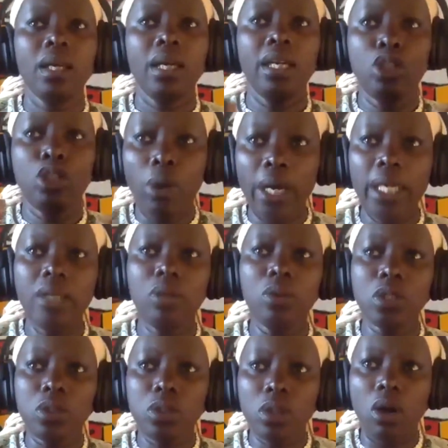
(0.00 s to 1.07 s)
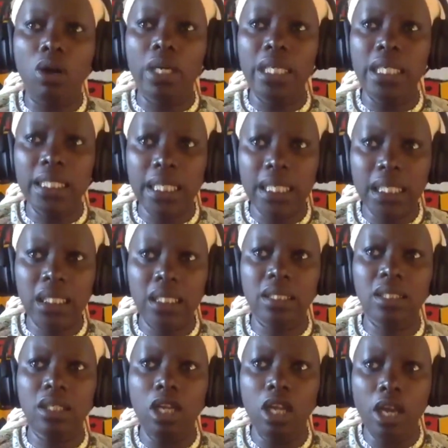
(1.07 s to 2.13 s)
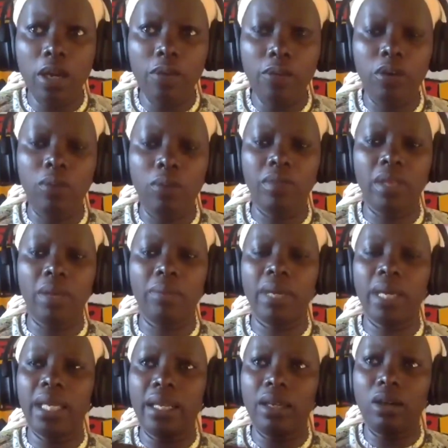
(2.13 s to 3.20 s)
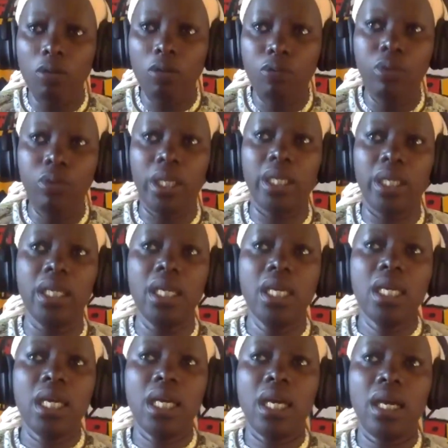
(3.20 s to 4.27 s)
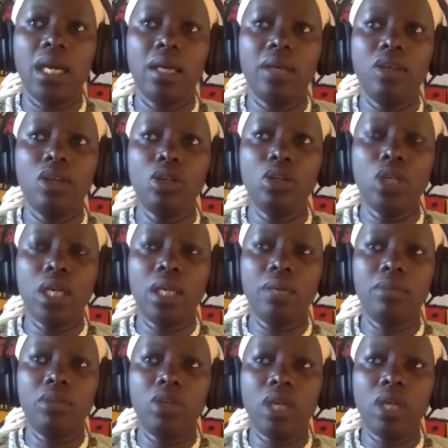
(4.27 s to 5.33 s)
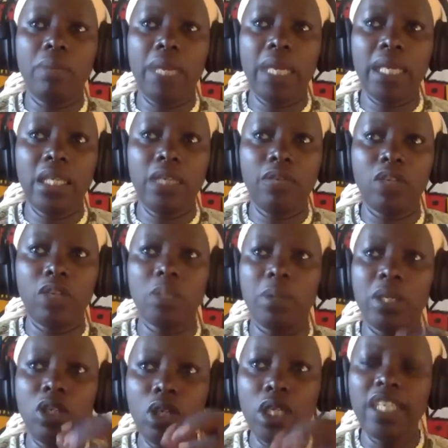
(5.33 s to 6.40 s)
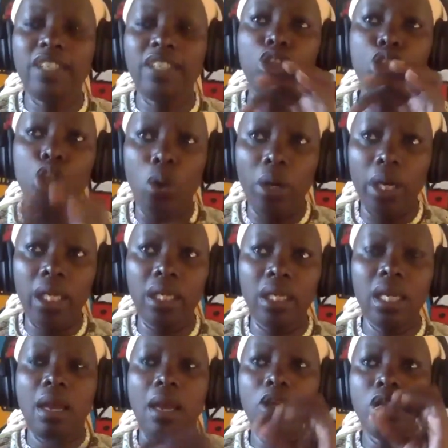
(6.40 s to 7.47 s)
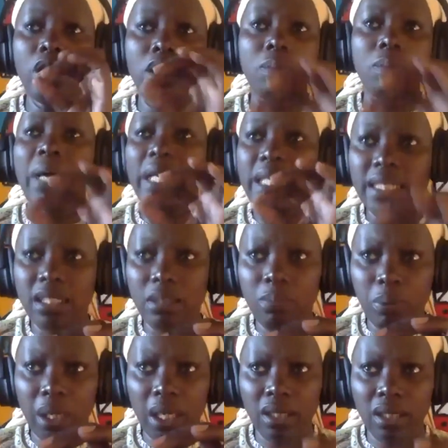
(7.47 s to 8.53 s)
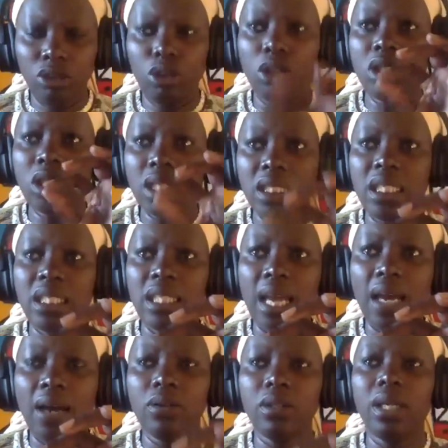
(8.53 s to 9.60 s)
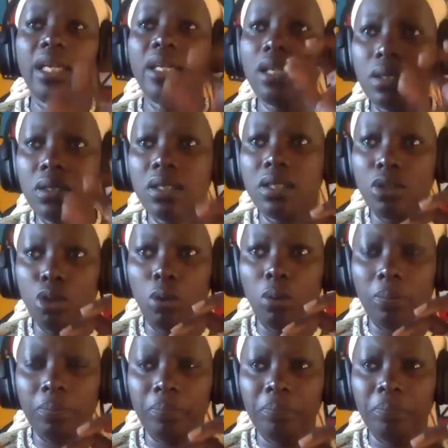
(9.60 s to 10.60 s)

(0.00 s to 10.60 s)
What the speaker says: Join those organizations, learn from them, and then hopefully, you can make a difference. But you need to join, you need to participate. Don't just sit down and consume.